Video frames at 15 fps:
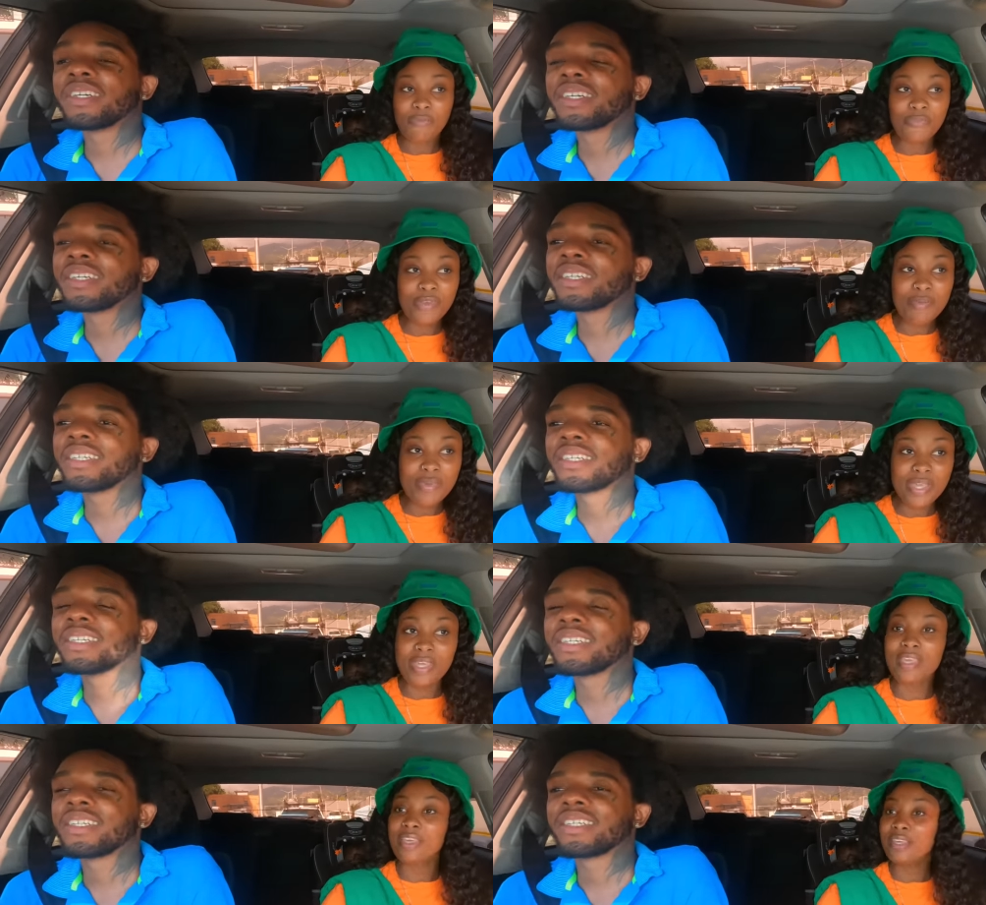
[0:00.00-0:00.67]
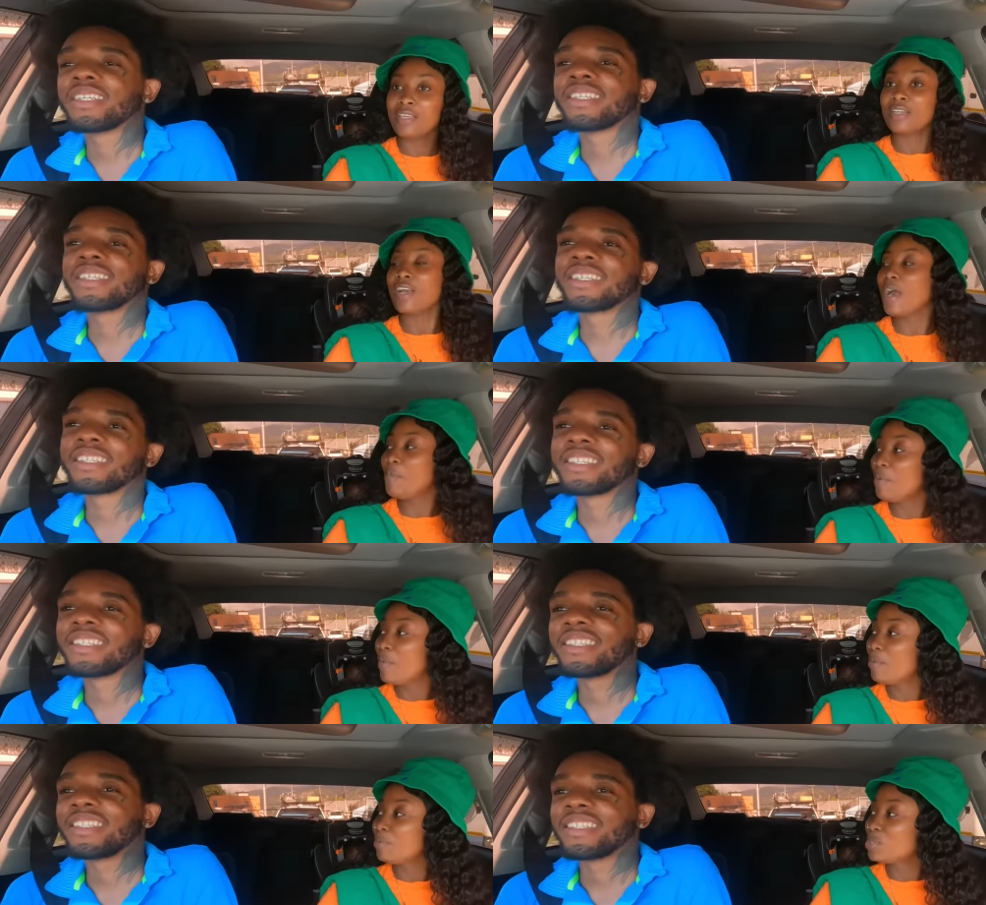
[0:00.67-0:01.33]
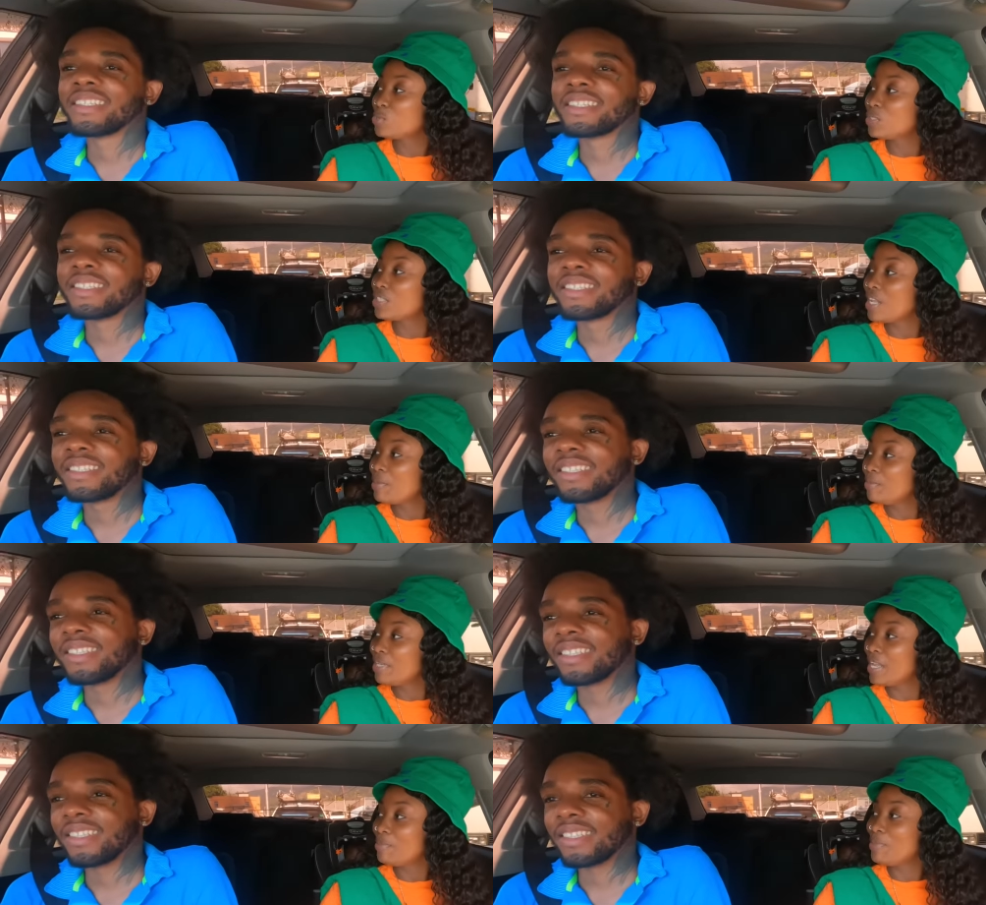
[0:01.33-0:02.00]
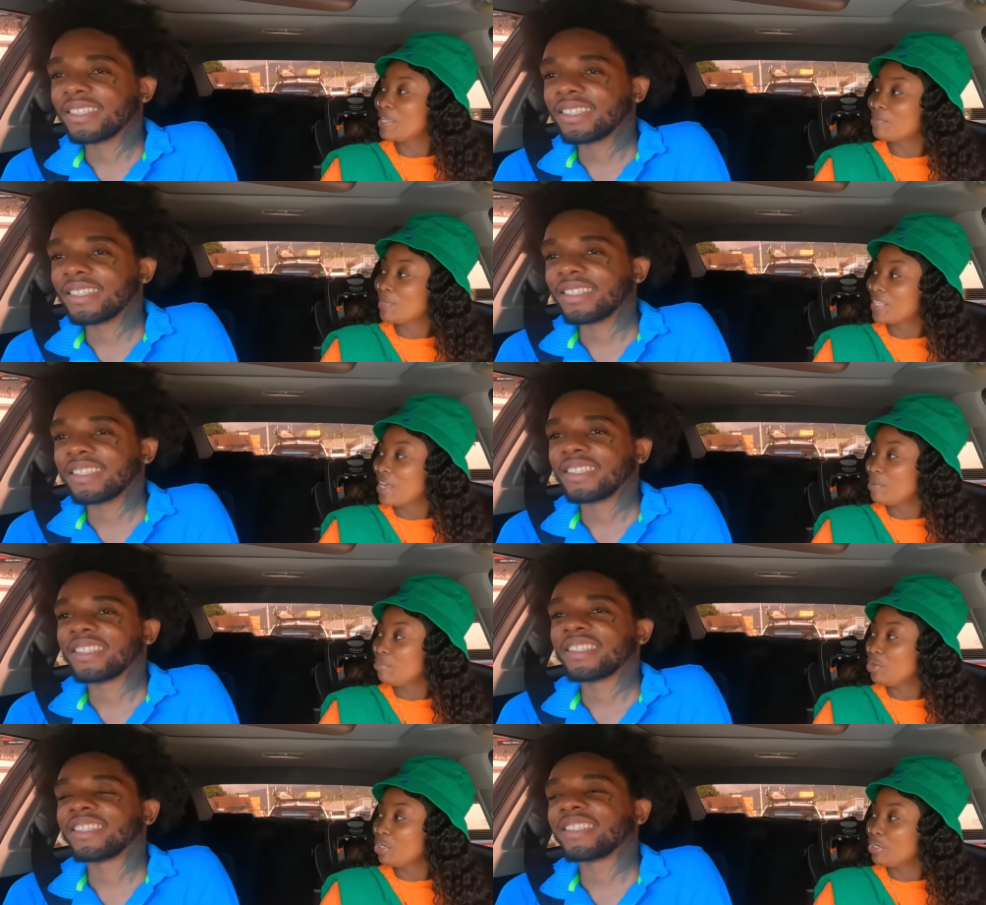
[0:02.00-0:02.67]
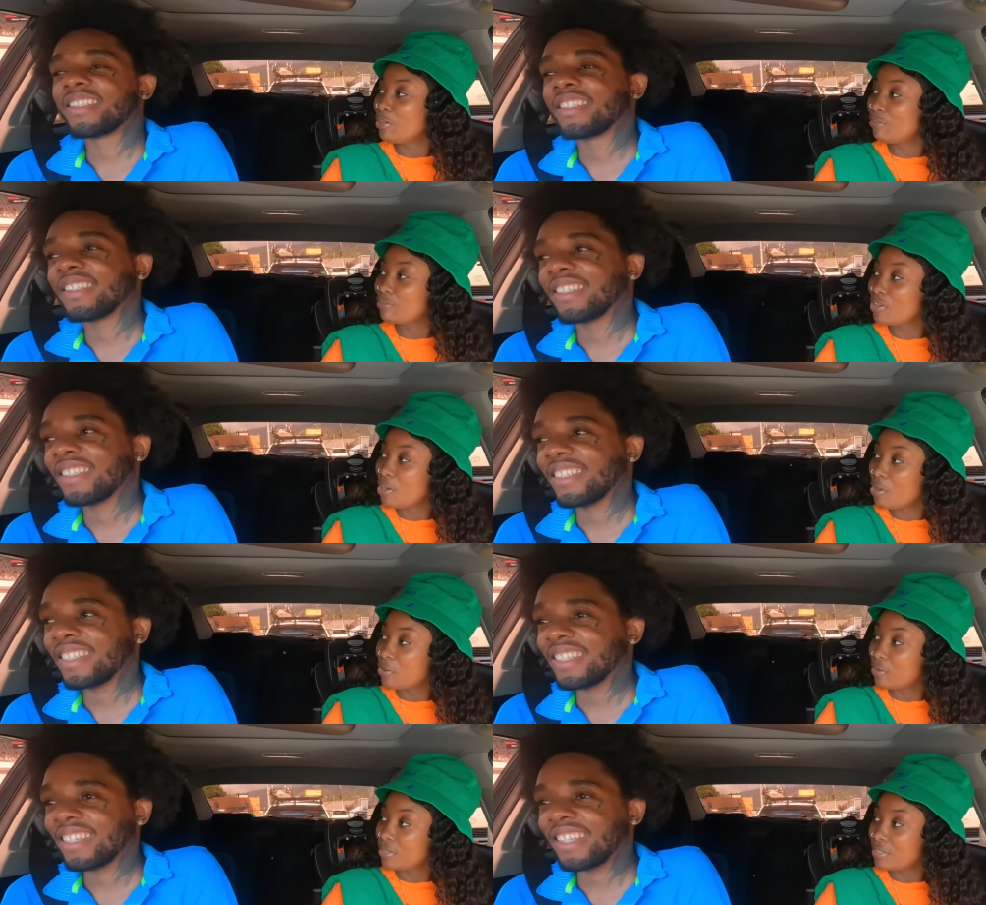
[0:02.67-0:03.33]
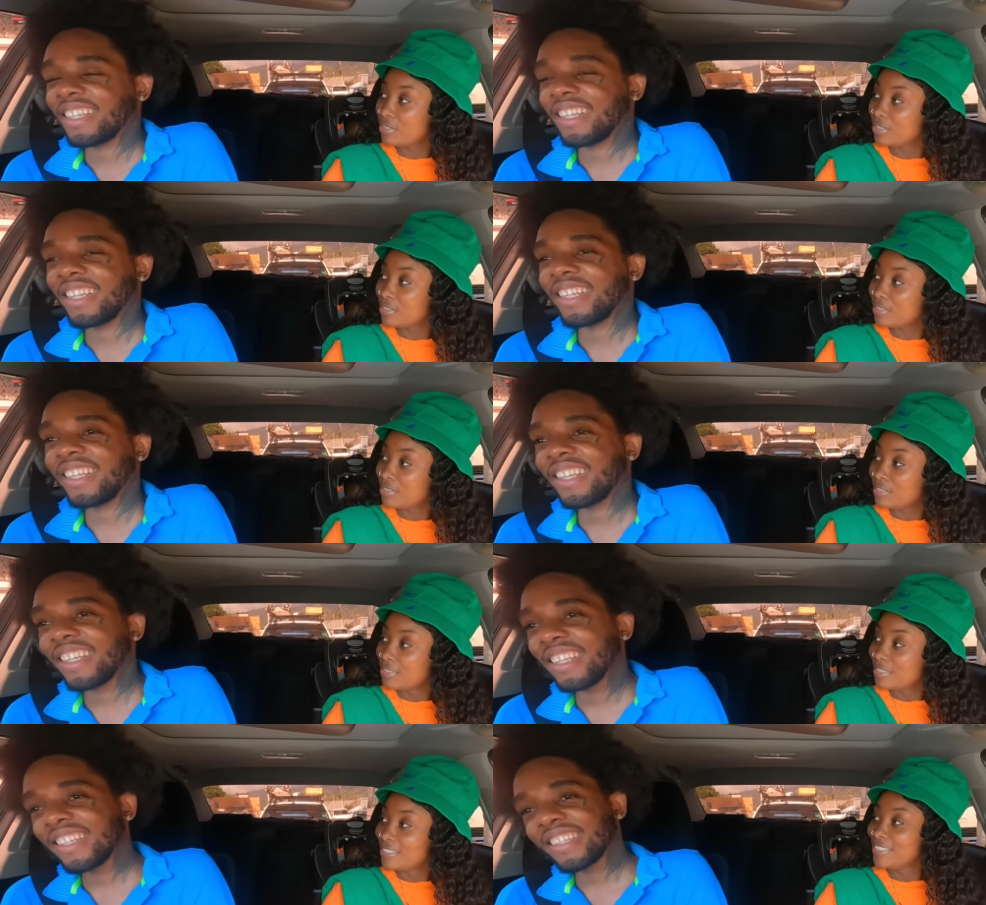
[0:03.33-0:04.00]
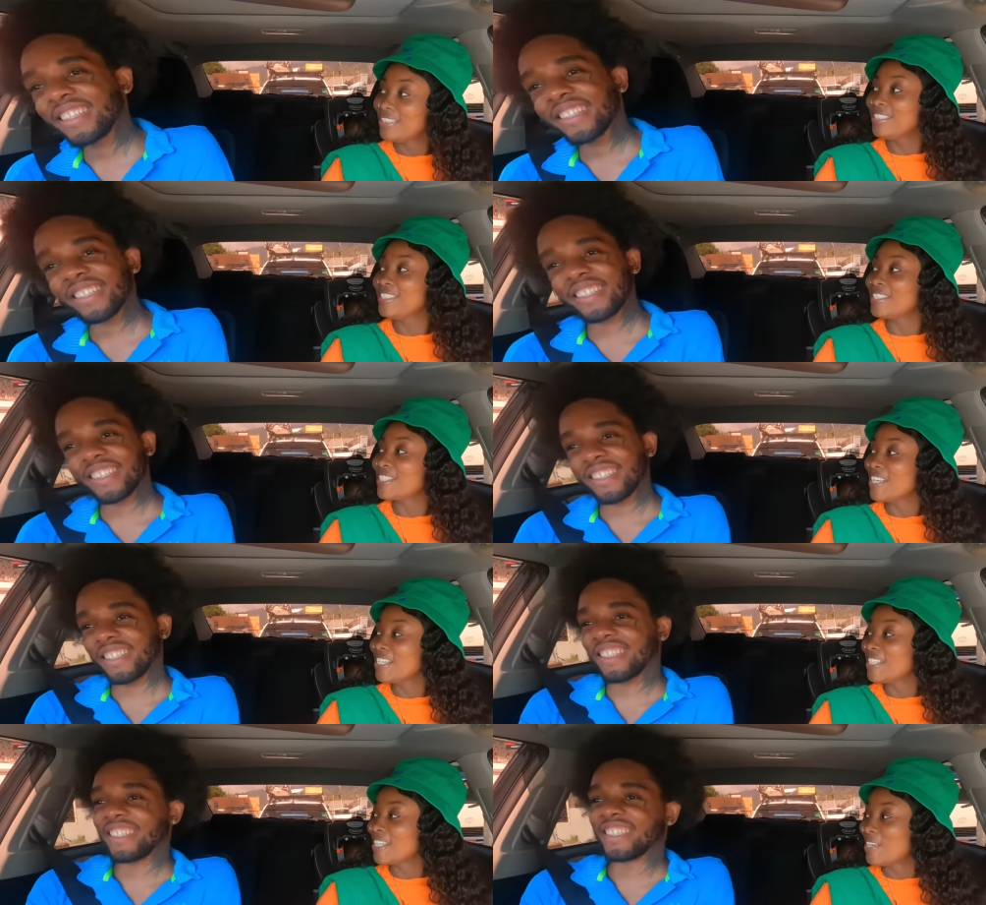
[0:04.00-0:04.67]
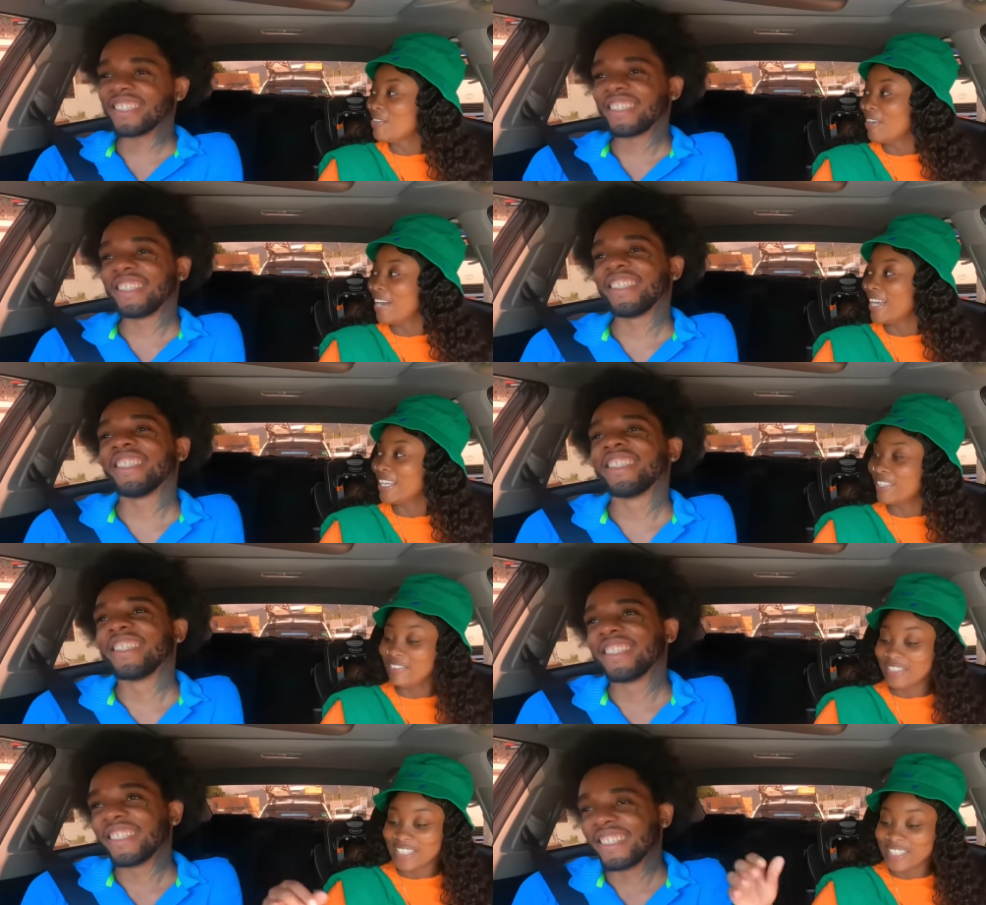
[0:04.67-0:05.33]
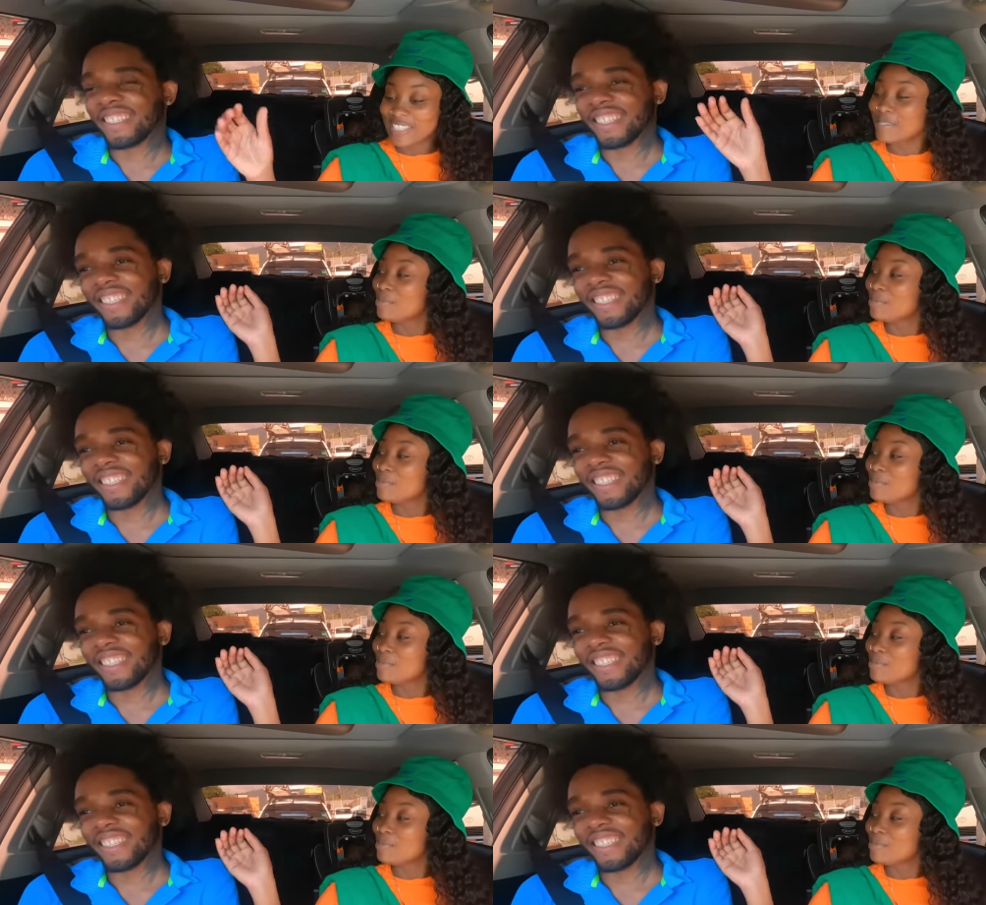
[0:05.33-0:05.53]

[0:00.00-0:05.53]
Speaker 1: for me. Because remember my social media big, me can bring enough crowd. Mm. Yeah, so you say you want to give me, you see